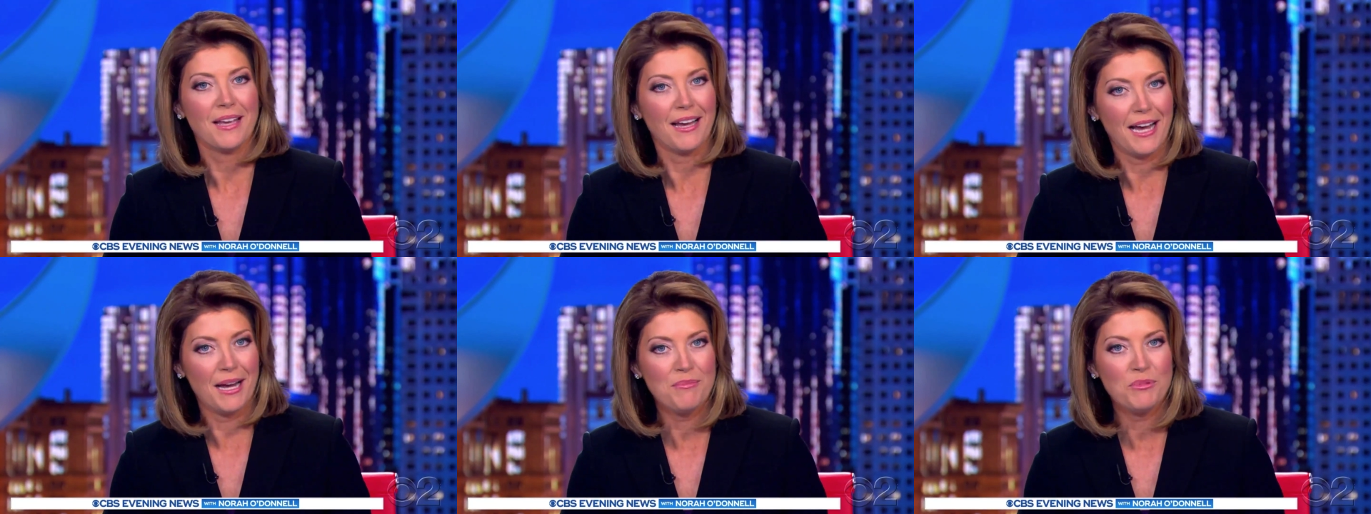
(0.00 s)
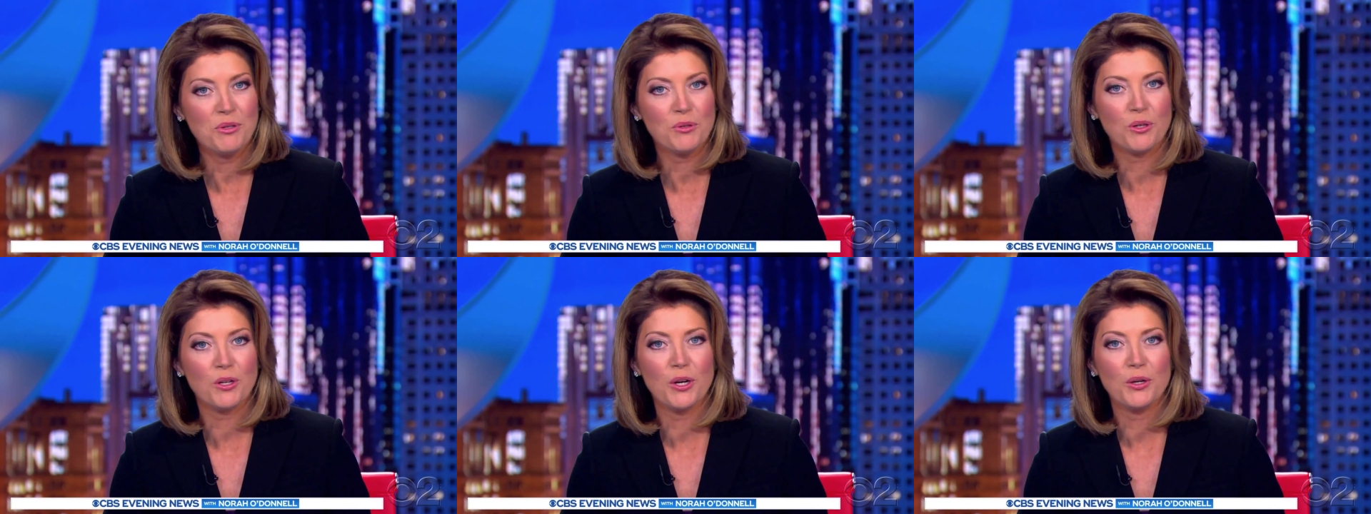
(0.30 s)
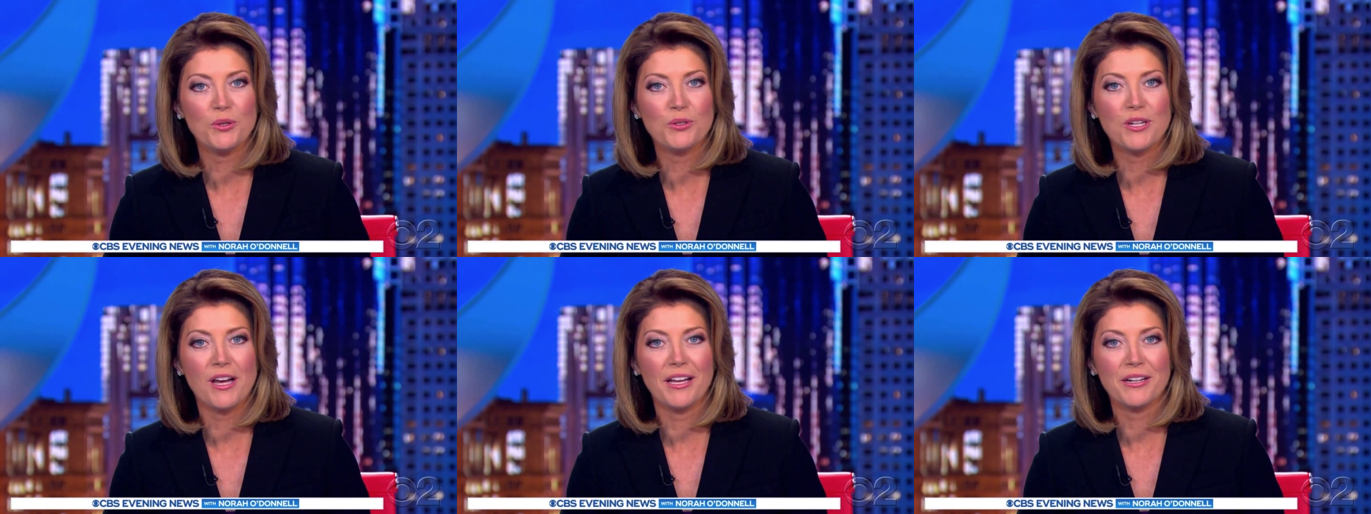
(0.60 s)
I'm Norah
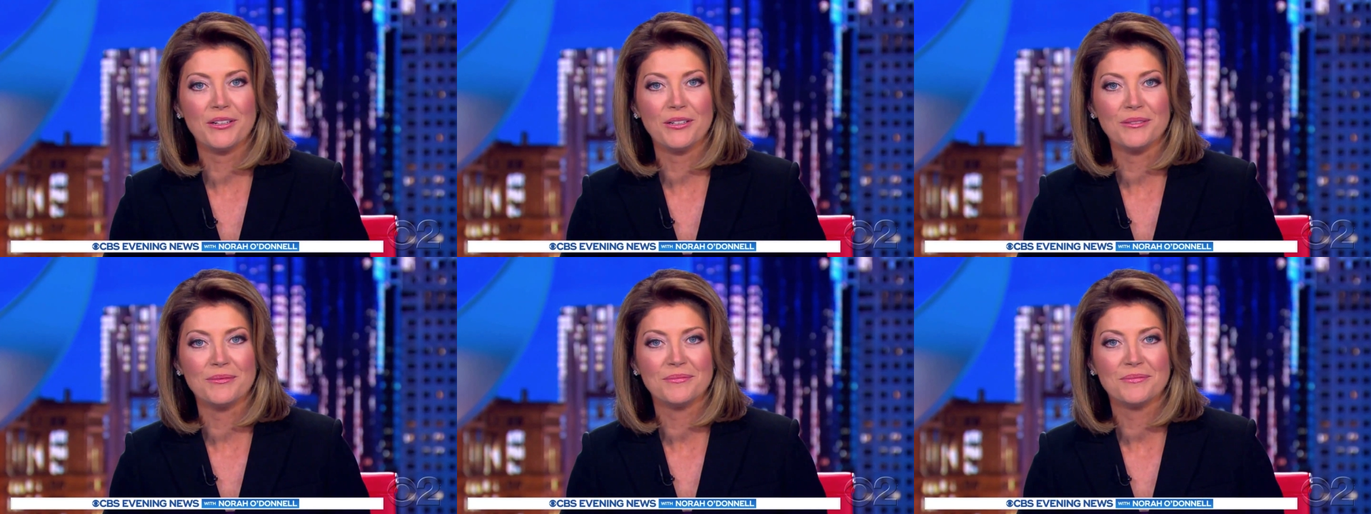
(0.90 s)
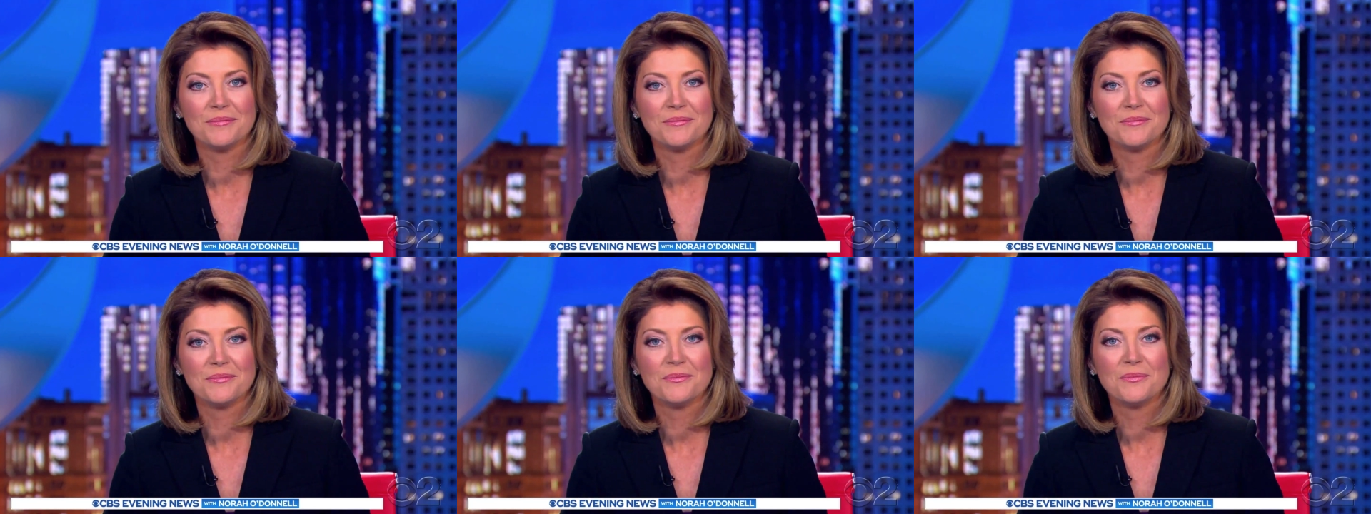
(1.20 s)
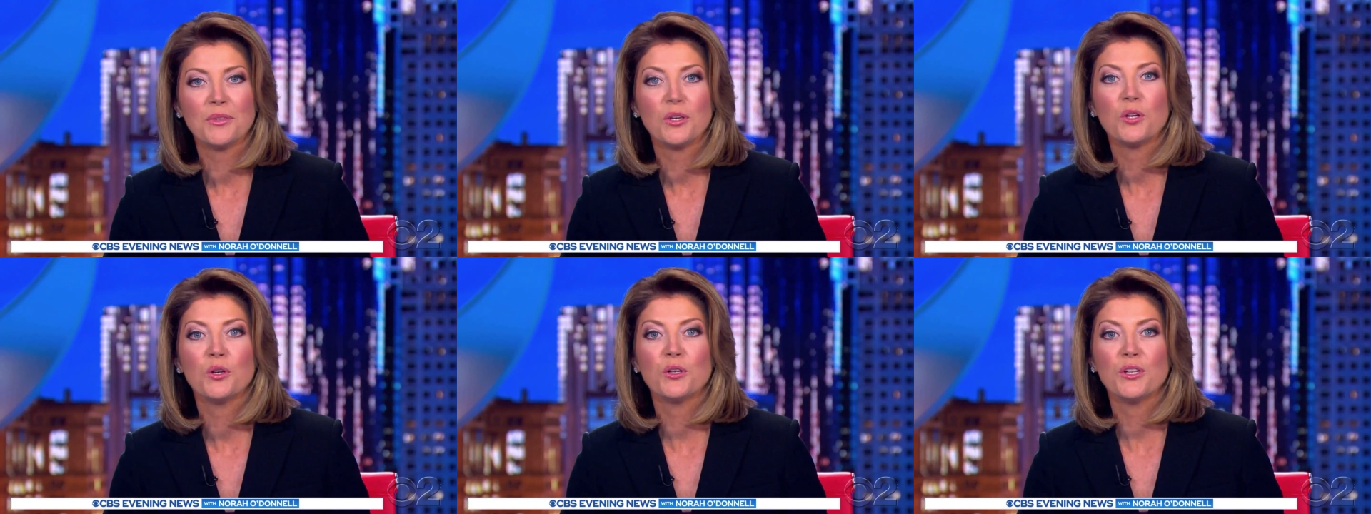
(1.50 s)
O'Donnell.
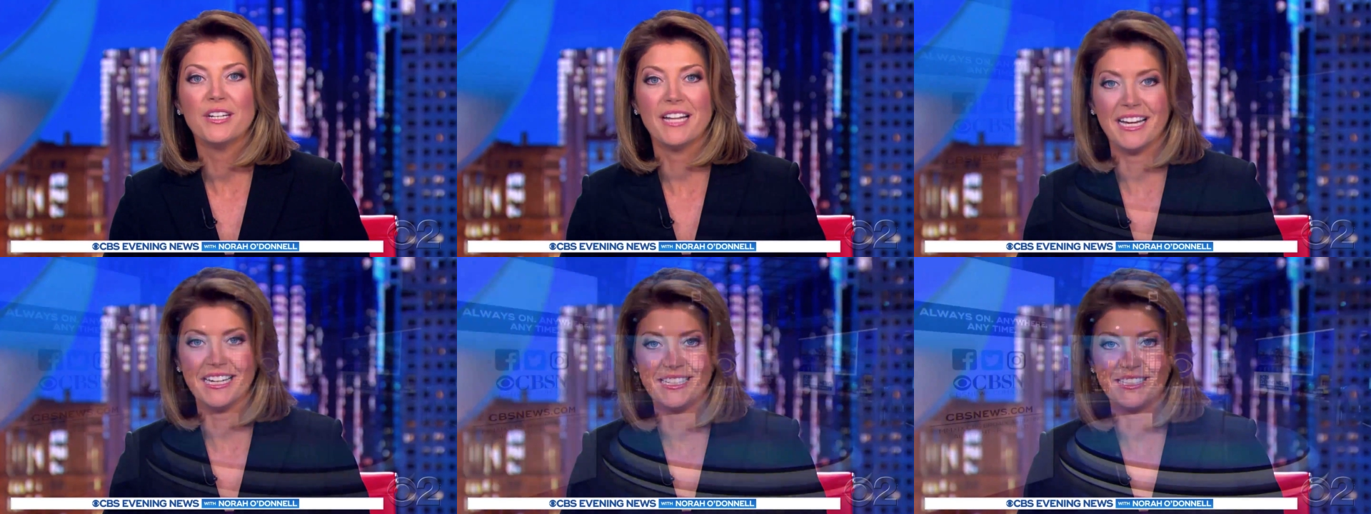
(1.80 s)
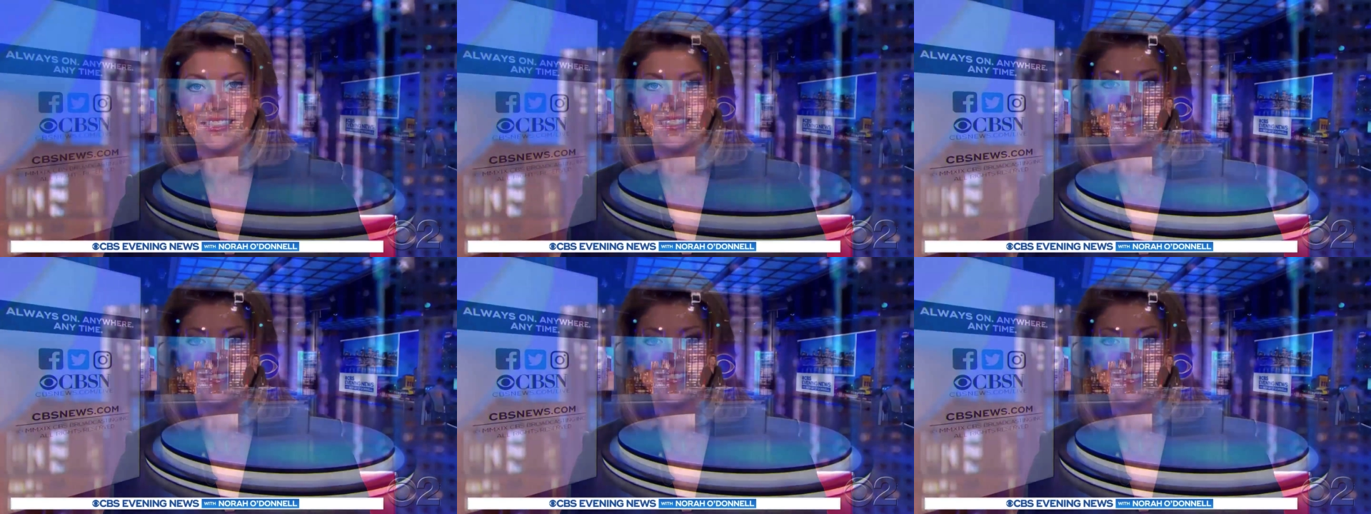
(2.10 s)
Good night.